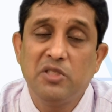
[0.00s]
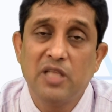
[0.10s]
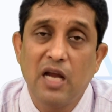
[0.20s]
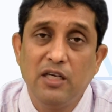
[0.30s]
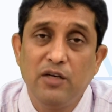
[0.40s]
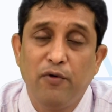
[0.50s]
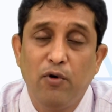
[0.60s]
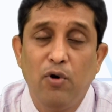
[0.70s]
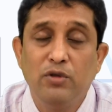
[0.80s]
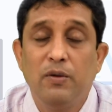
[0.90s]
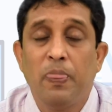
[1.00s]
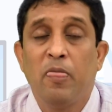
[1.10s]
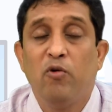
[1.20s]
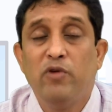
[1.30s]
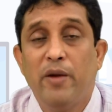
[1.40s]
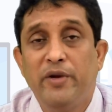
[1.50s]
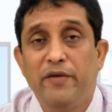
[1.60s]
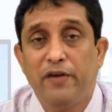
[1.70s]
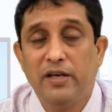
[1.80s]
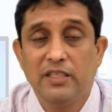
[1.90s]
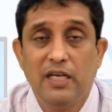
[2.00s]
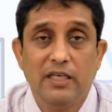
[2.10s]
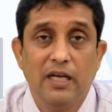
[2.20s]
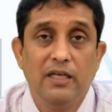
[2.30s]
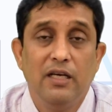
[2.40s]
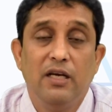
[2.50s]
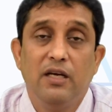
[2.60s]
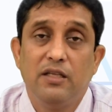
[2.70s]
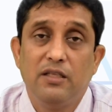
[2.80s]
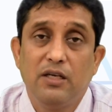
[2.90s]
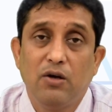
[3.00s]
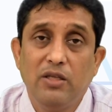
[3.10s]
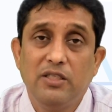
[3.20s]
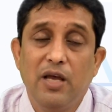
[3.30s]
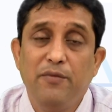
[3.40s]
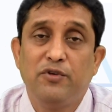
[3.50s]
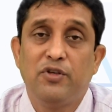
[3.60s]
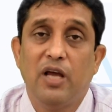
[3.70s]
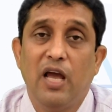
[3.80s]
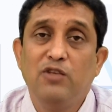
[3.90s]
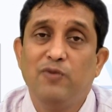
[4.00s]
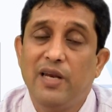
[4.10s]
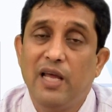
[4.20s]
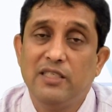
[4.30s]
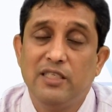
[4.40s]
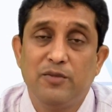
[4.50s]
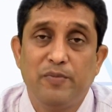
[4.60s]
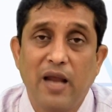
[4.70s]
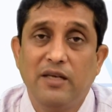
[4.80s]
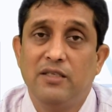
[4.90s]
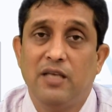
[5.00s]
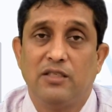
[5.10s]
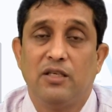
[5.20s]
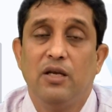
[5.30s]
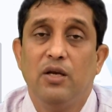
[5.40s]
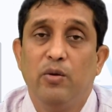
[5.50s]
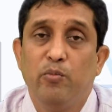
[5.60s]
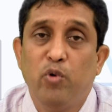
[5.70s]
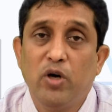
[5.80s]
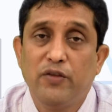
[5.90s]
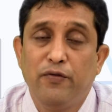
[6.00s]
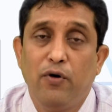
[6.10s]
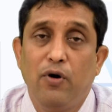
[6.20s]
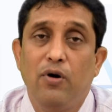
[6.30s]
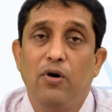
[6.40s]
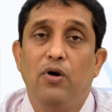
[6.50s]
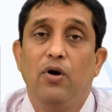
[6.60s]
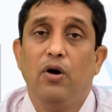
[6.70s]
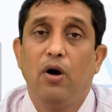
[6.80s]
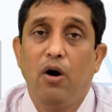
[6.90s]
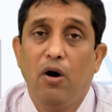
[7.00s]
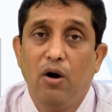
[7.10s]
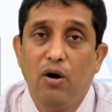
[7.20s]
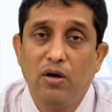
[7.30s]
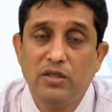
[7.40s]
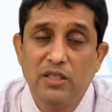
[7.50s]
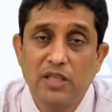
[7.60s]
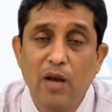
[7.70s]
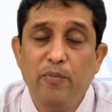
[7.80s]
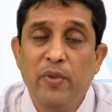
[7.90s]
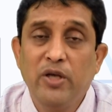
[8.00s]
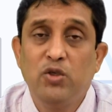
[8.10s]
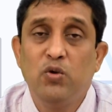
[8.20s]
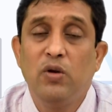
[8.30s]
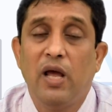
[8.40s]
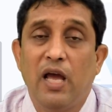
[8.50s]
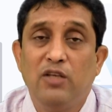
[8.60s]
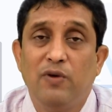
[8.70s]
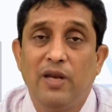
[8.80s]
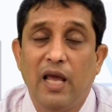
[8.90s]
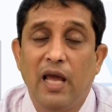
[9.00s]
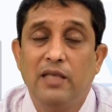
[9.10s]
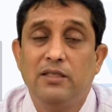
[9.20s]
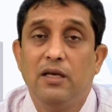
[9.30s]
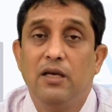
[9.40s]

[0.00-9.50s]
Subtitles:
that it follows. We have differentiated the concept as well as its practices, both for the self-made tool as well as